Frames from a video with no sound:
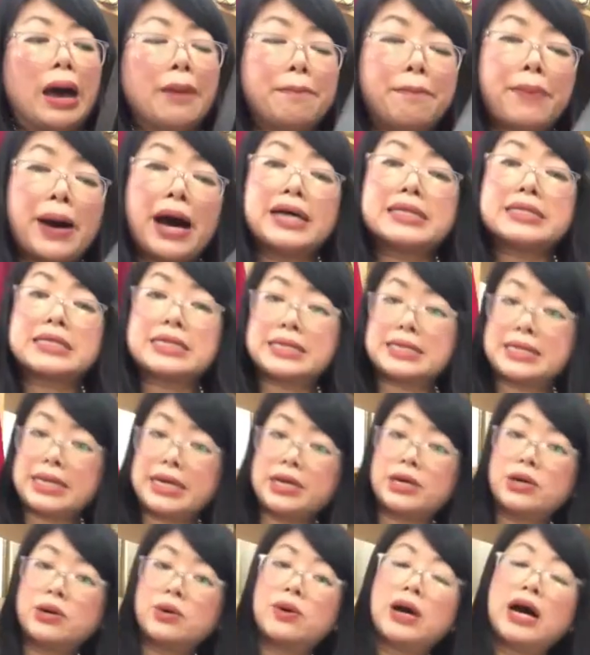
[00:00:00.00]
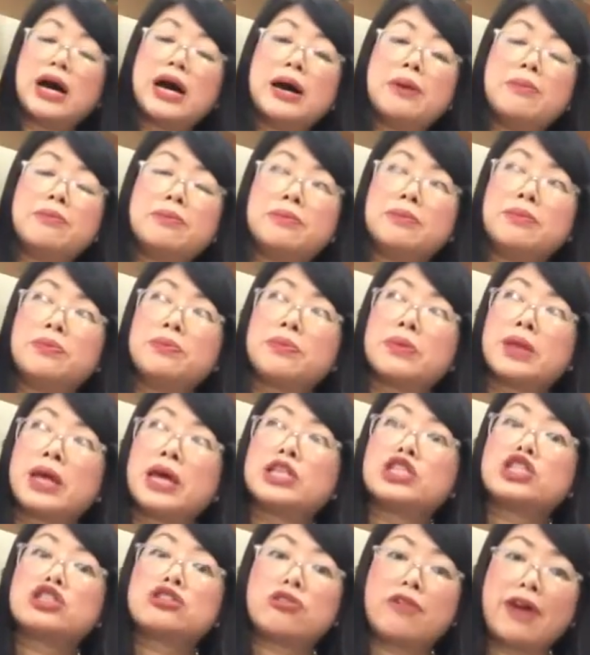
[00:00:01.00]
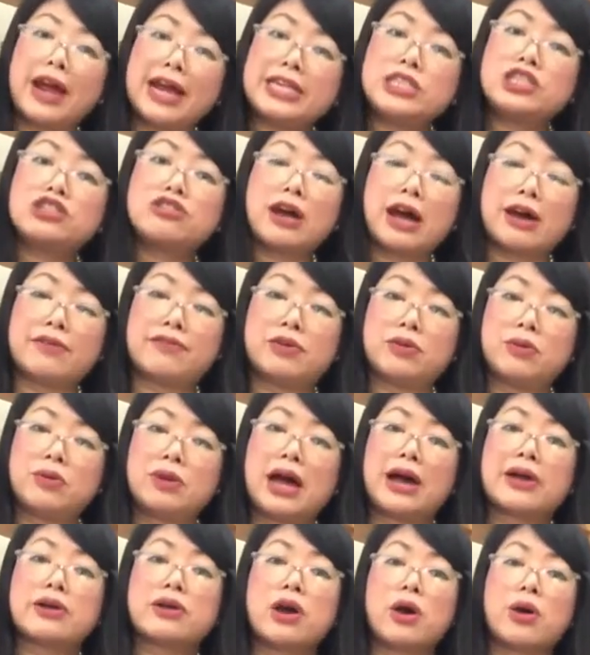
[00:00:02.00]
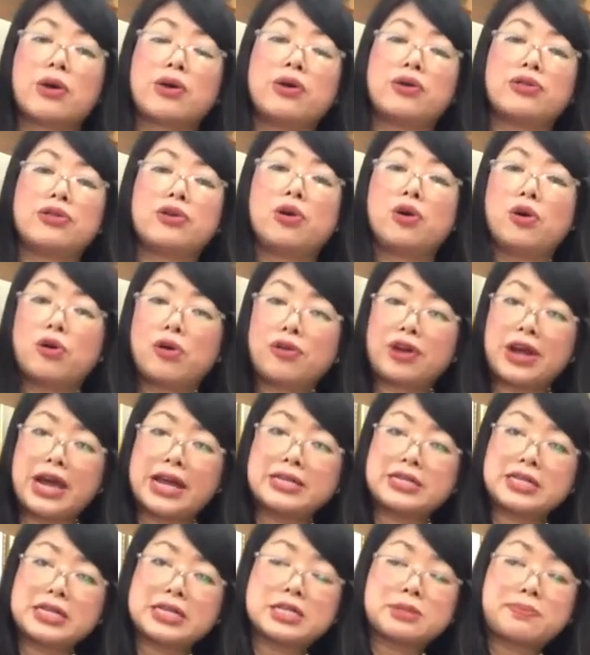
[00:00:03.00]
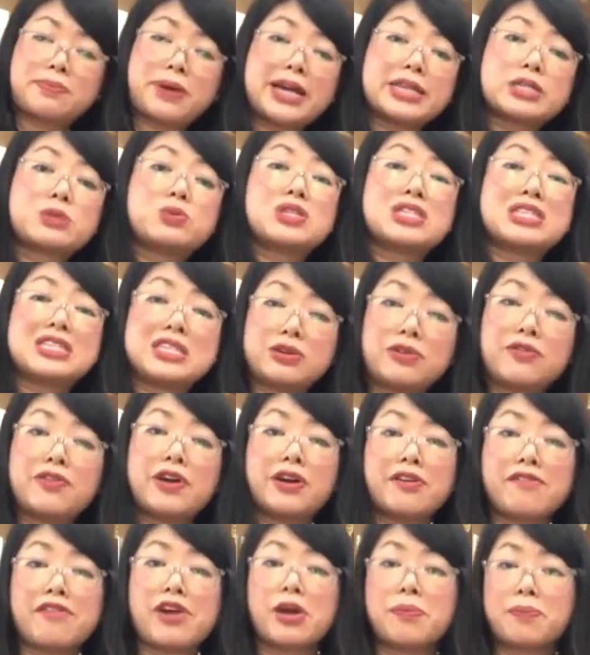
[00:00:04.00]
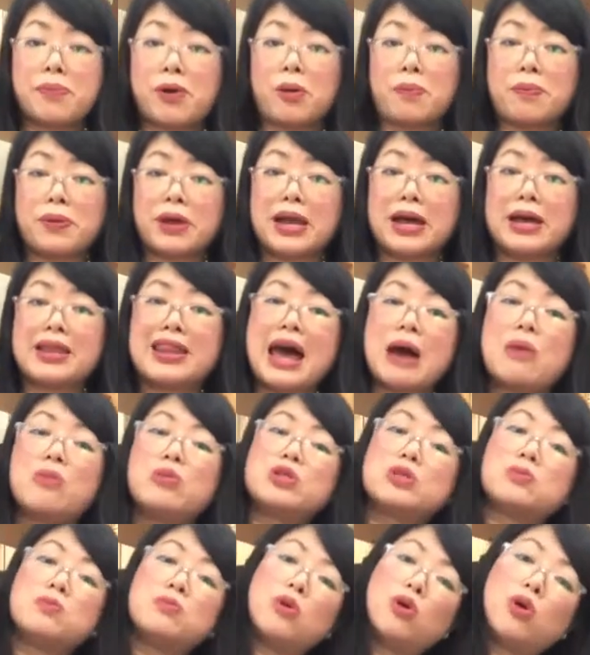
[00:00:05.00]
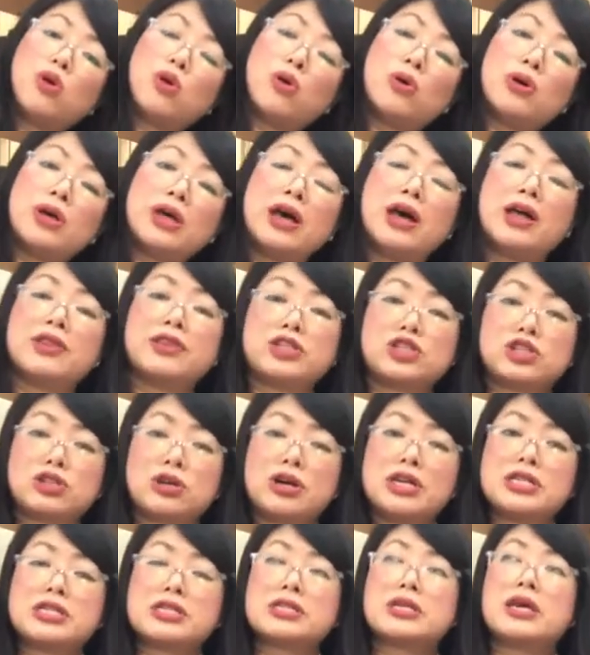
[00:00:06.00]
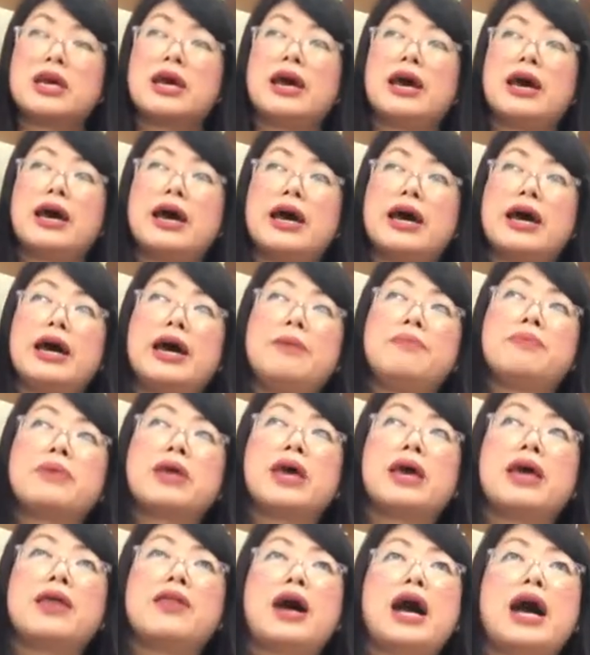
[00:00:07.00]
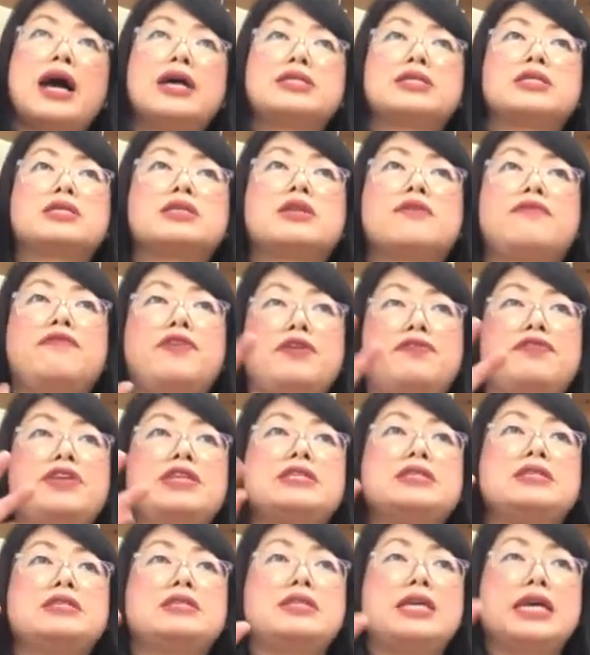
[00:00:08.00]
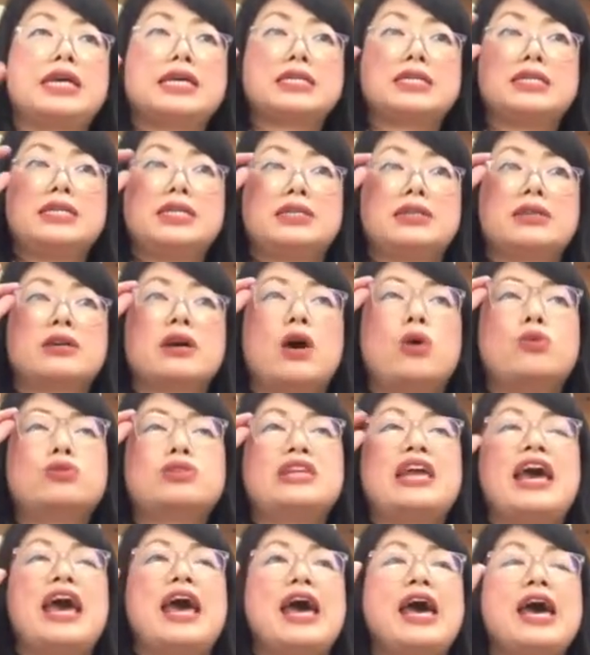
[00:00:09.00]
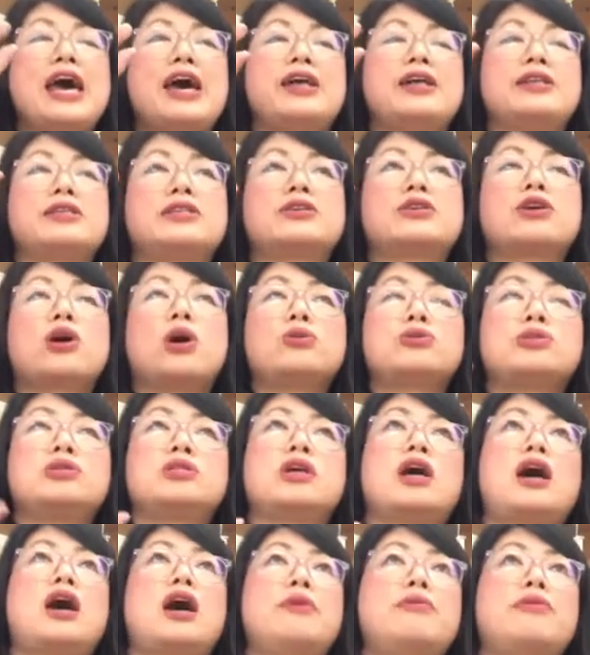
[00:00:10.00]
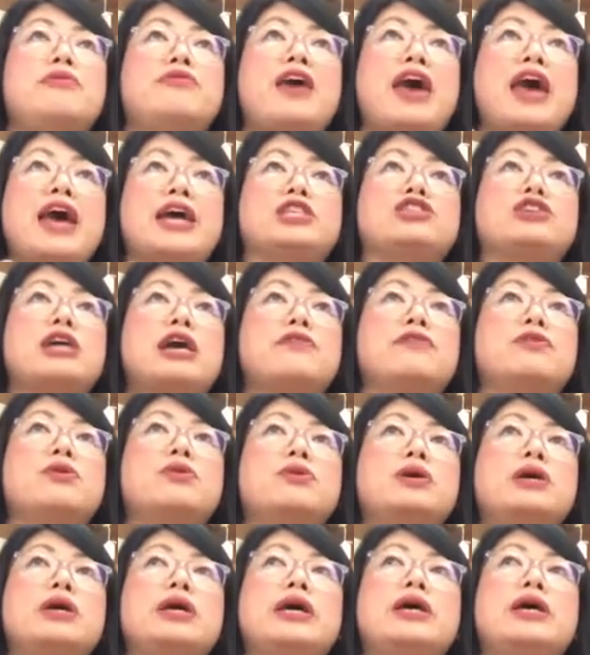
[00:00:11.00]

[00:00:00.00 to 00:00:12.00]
But still, um, train travel, like going on the Orient Express, was still very, very popular. That was more the choice. Um, as the 50s and 60s, the golden air, the golden time of air travel,